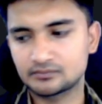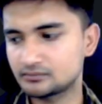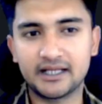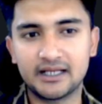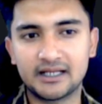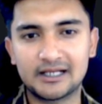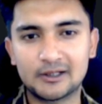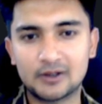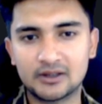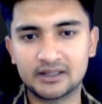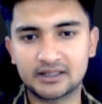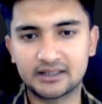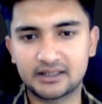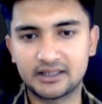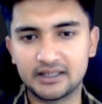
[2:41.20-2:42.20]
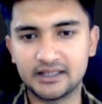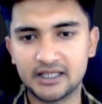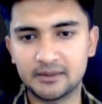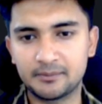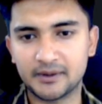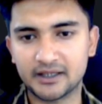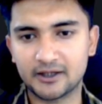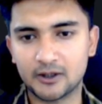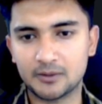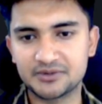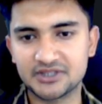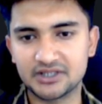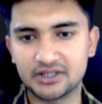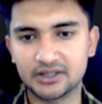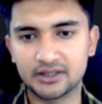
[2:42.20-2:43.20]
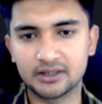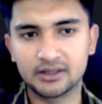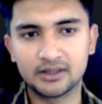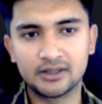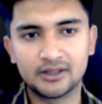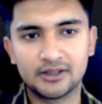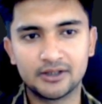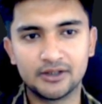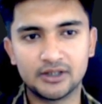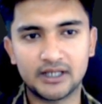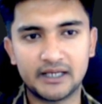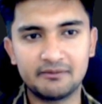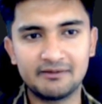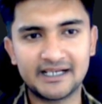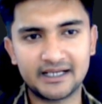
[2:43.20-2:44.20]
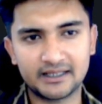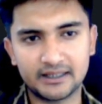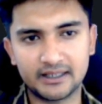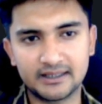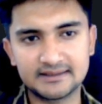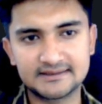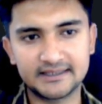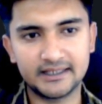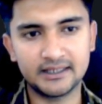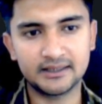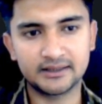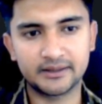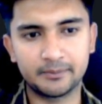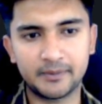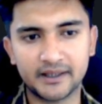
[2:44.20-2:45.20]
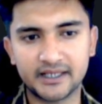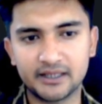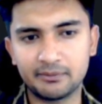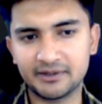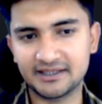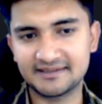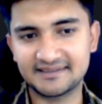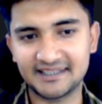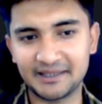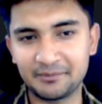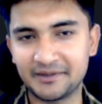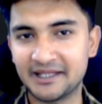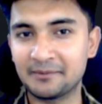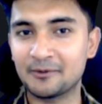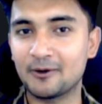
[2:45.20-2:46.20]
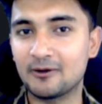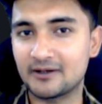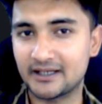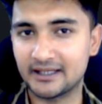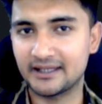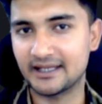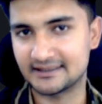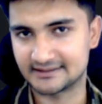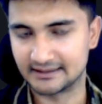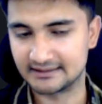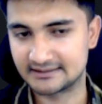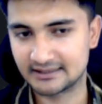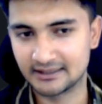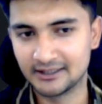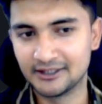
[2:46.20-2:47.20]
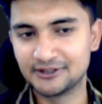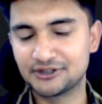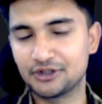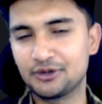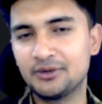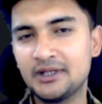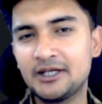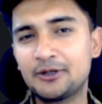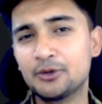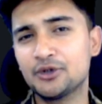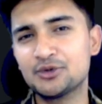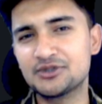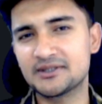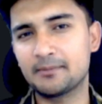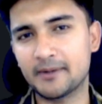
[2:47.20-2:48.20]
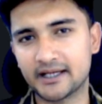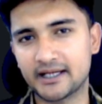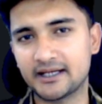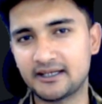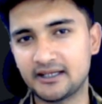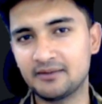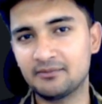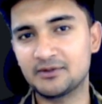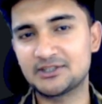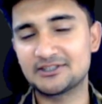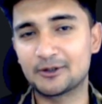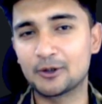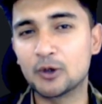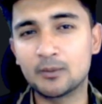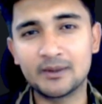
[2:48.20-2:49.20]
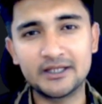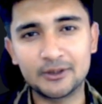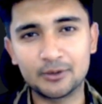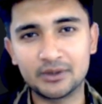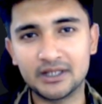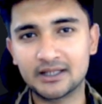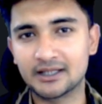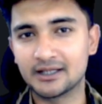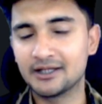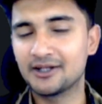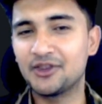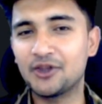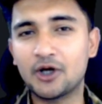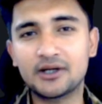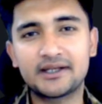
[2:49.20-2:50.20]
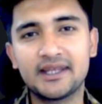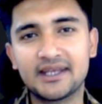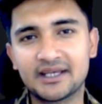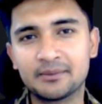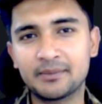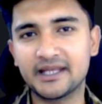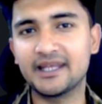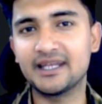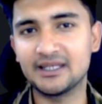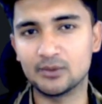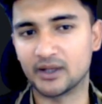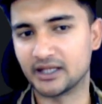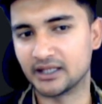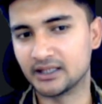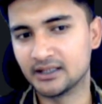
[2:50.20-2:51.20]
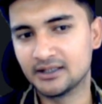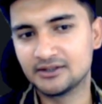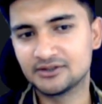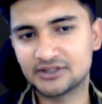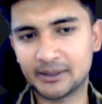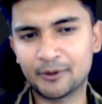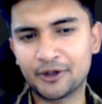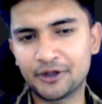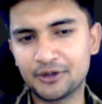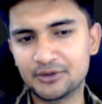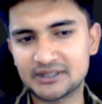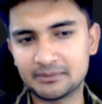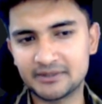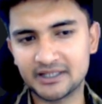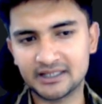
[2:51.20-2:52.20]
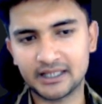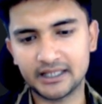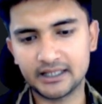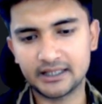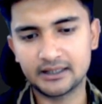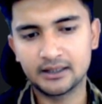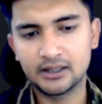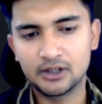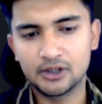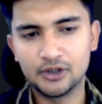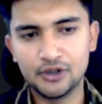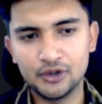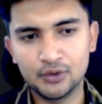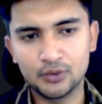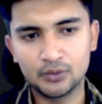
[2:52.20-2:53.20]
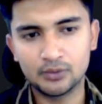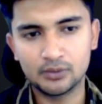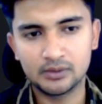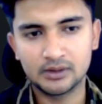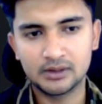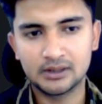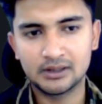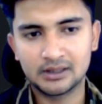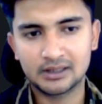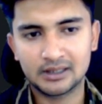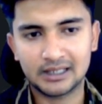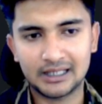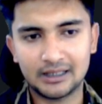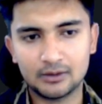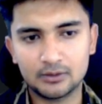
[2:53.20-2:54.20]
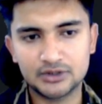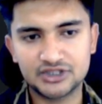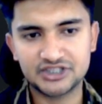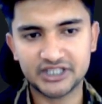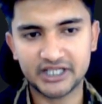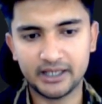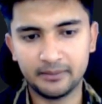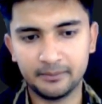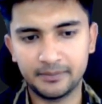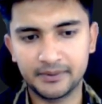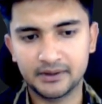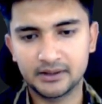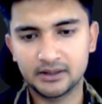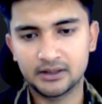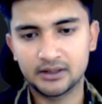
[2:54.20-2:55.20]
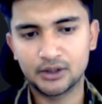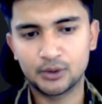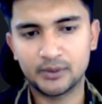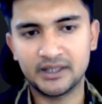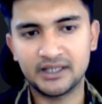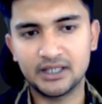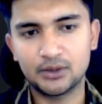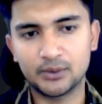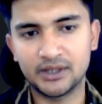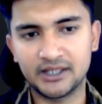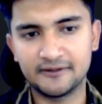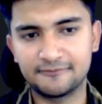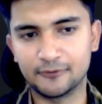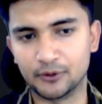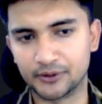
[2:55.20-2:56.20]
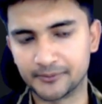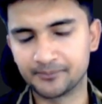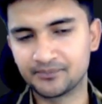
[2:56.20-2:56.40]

and I click on create bucket option here, I will get an error saying the bucket with the same name already exists. So you need to use a bucket name which is globally unique, not taken by anyone. So I'm going to use something like new CloudChamp twenty twenty-four.